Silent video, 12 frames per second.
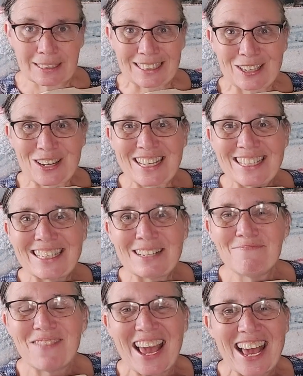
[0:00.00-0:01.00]

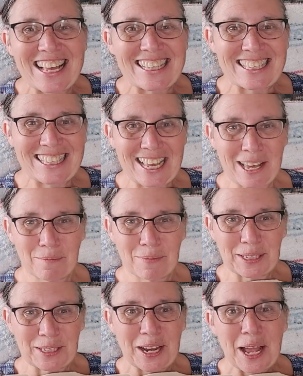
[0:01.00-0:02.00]
Twisted Band
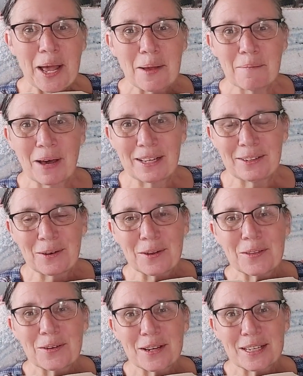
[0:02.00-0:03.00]
Sampler by
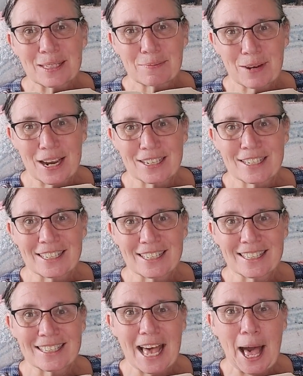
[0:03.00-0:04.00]
Northern Expressions.